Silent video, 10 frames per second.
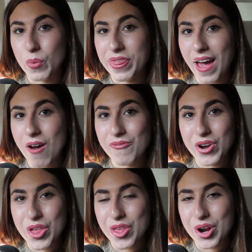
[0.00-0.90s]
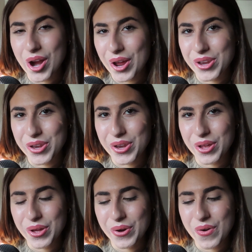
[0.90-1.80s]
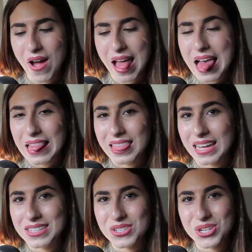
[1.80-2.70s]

without further ado, let's